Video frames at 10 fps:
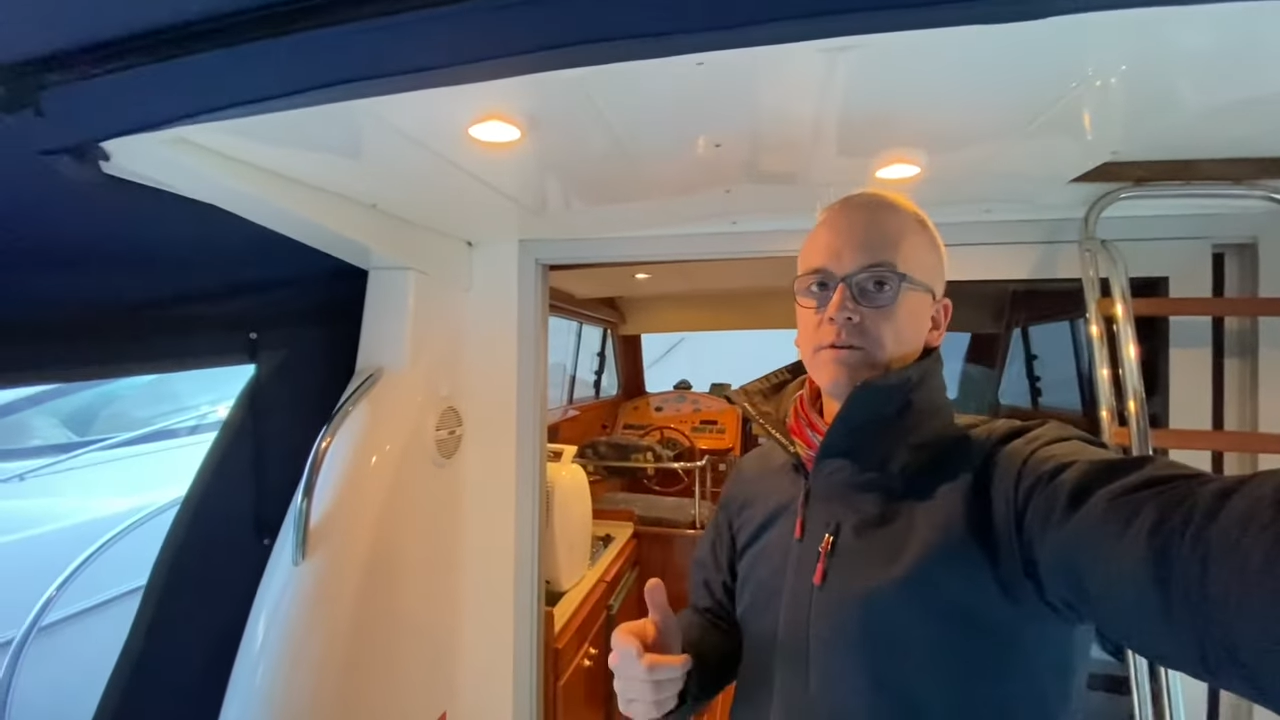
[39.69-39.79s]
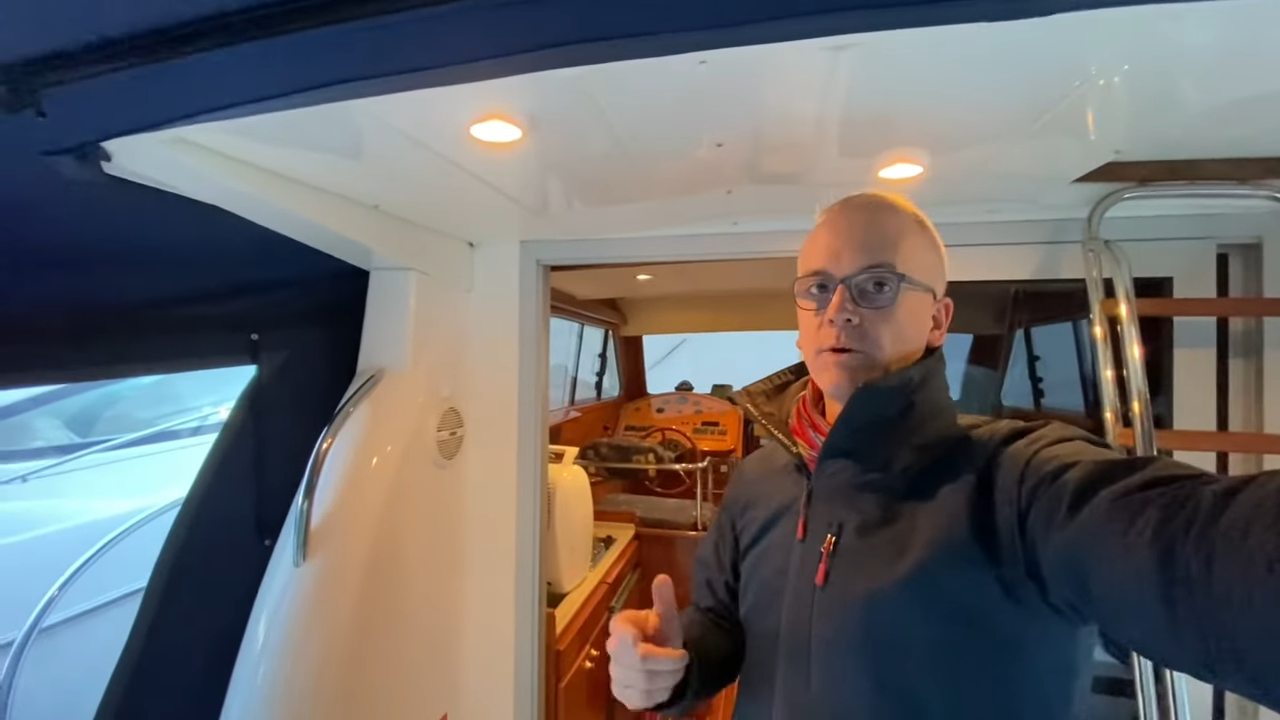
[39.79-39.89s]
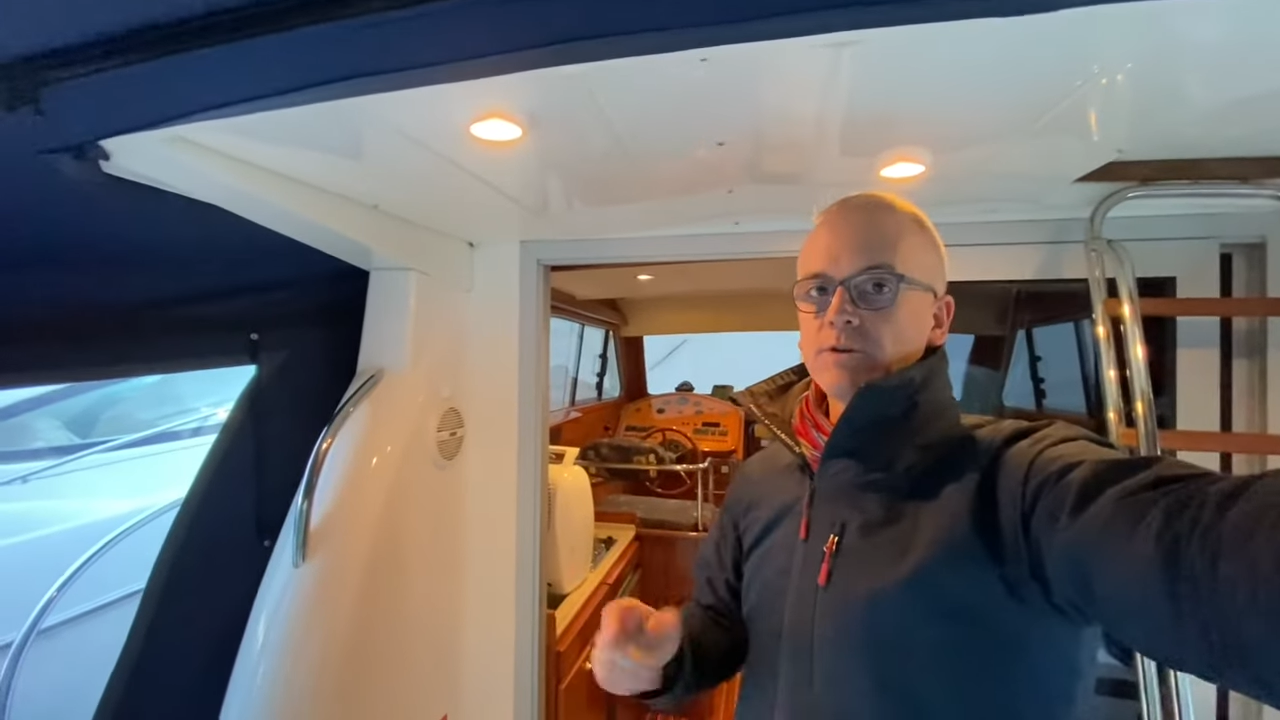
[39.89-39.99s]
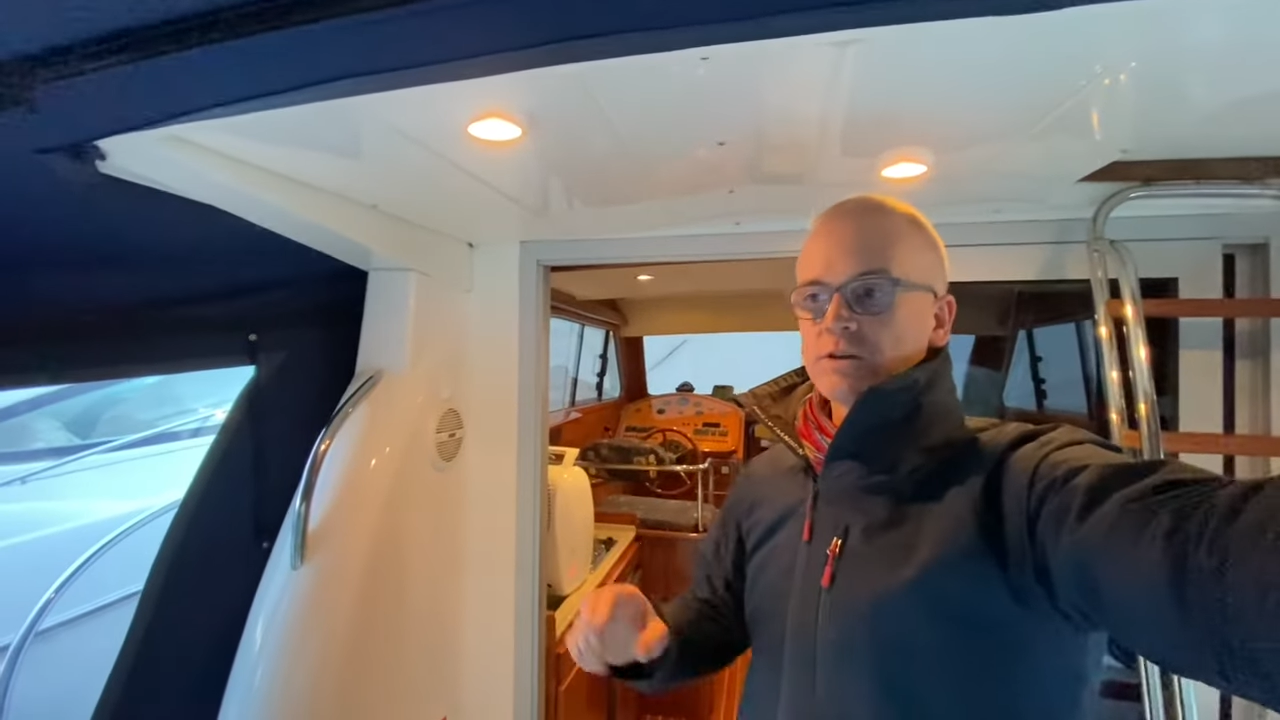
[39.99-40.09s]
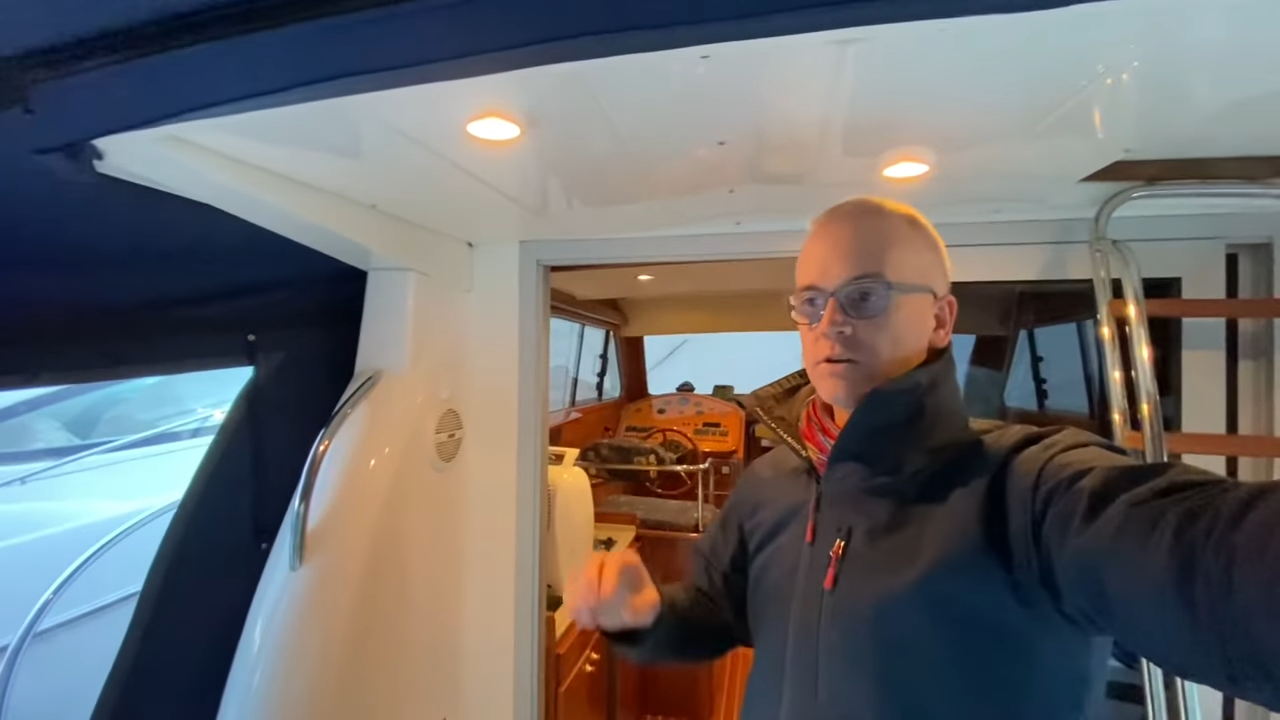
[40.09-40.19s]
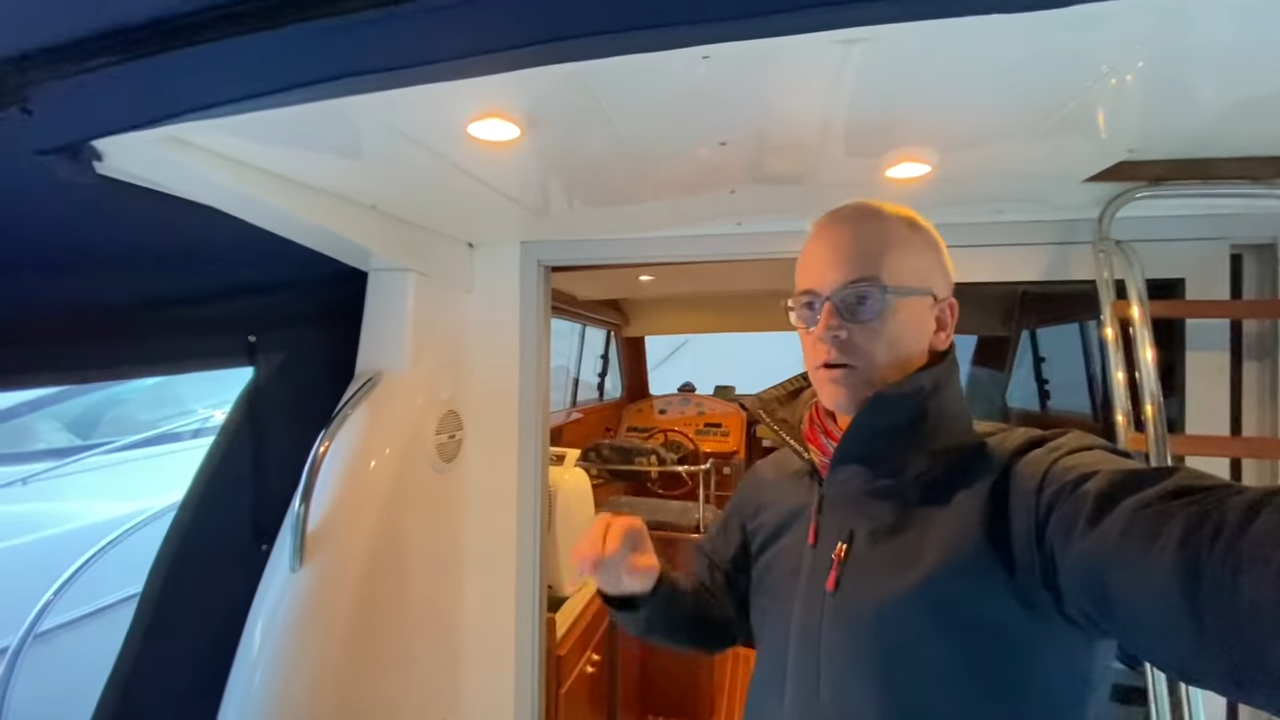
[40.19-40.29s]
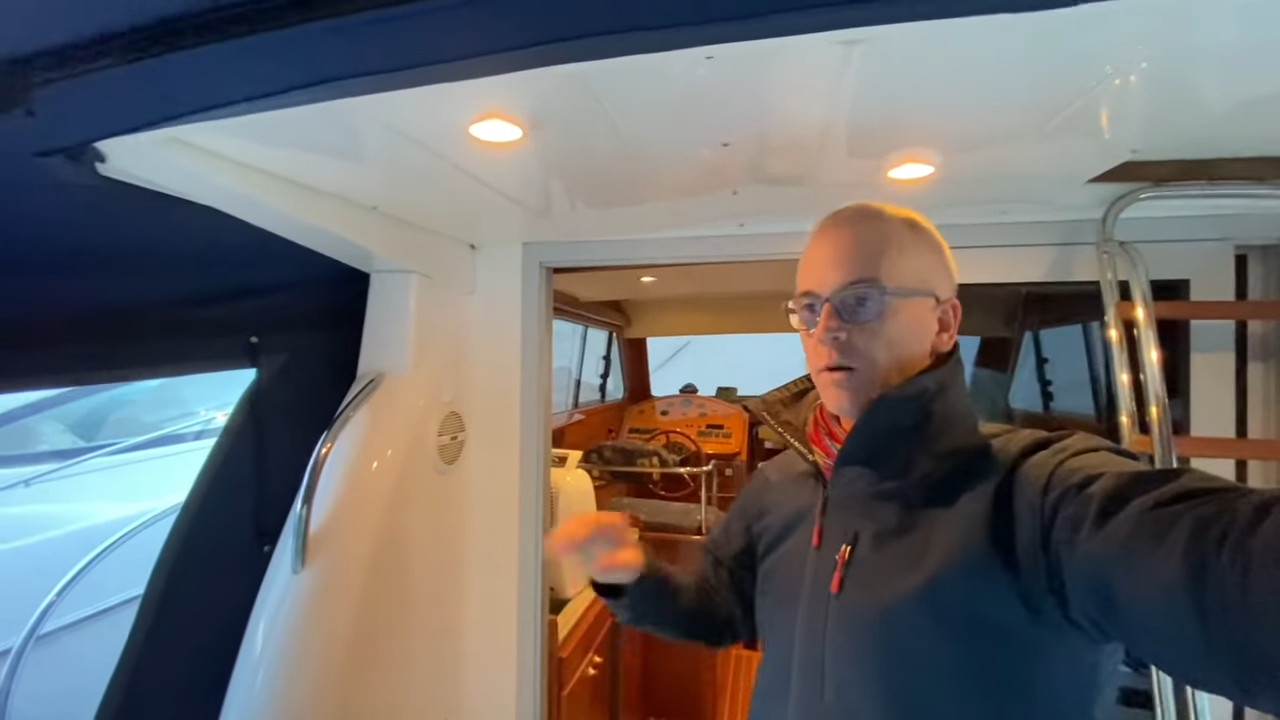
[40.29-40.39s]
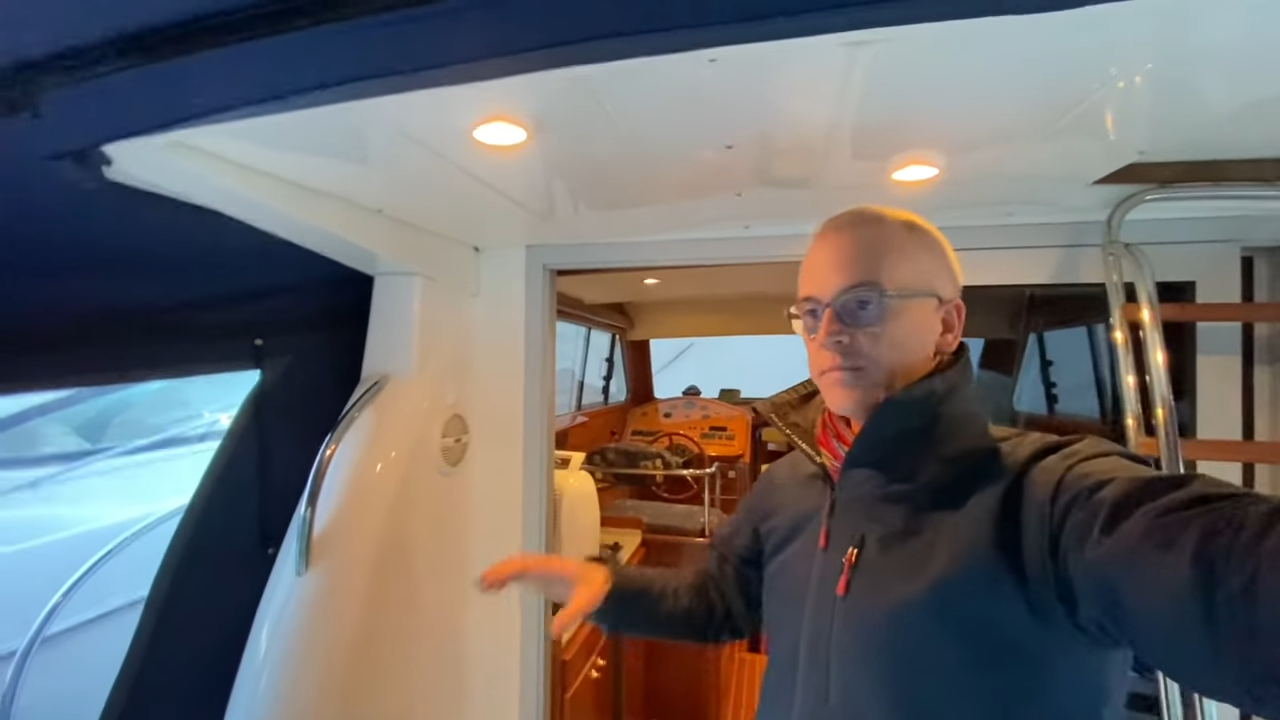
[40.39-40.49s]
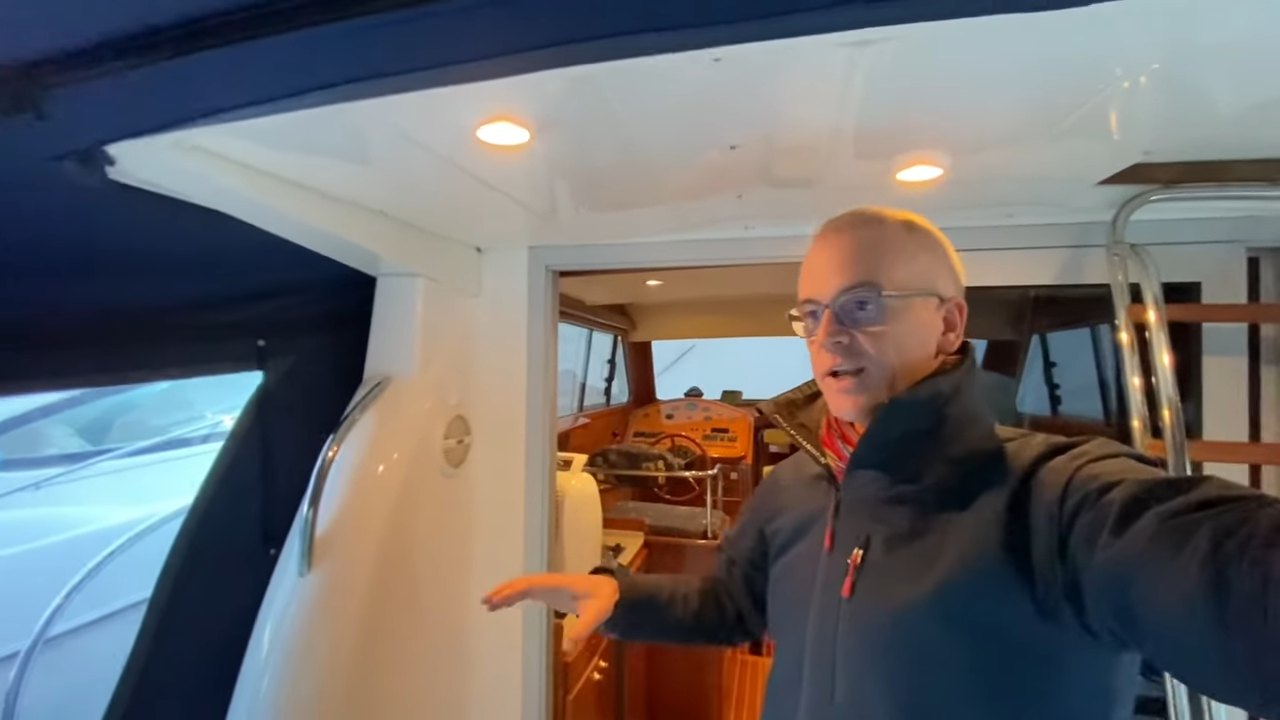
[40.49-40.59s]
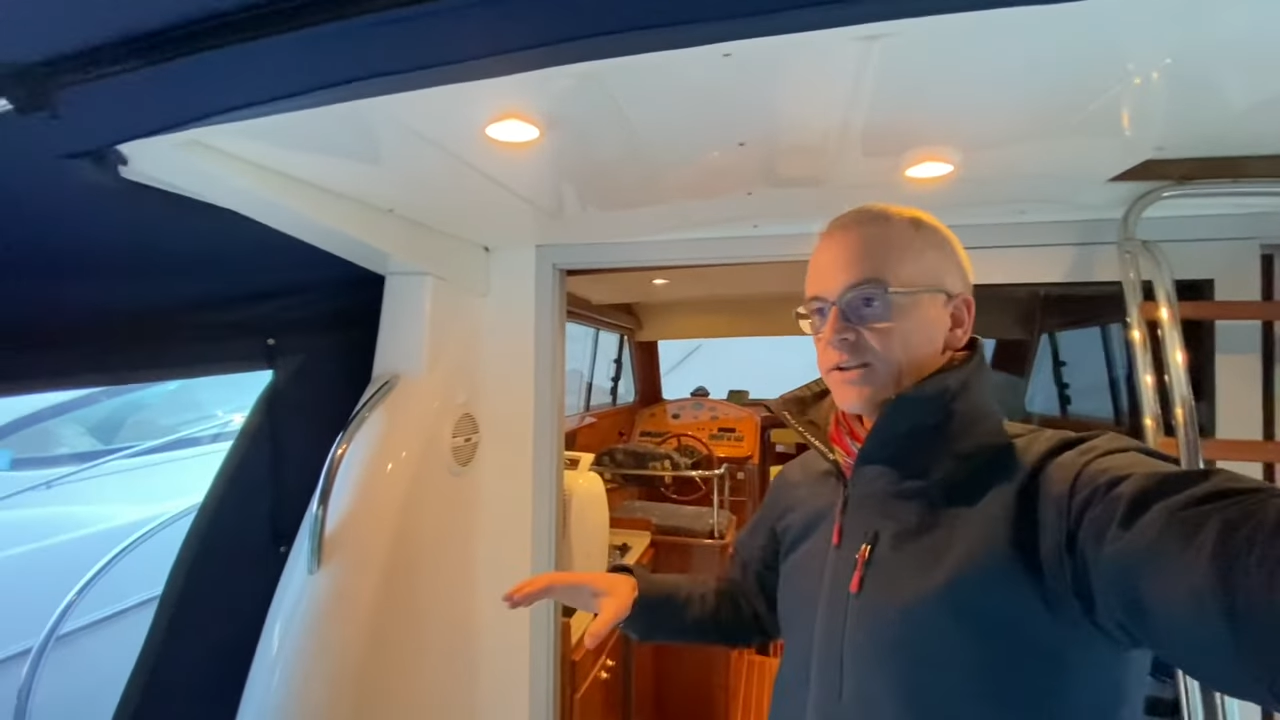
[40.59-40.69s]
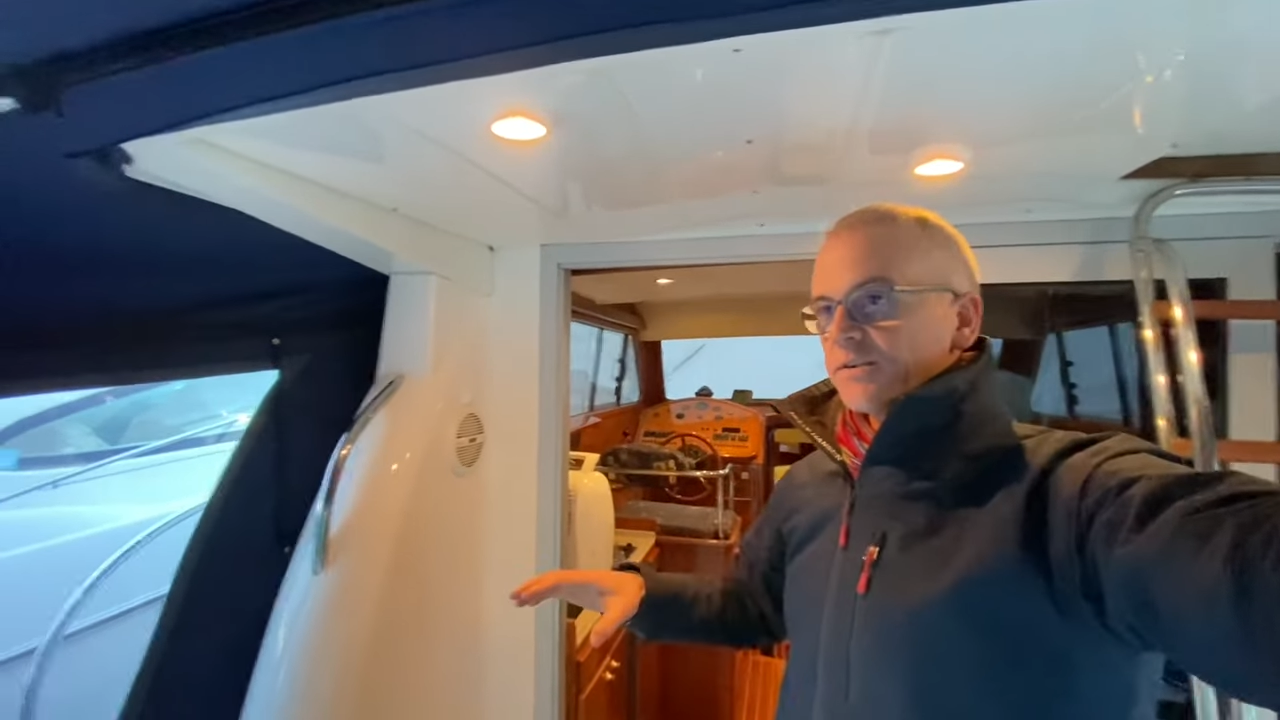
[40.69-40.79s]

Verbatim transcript: boat just to update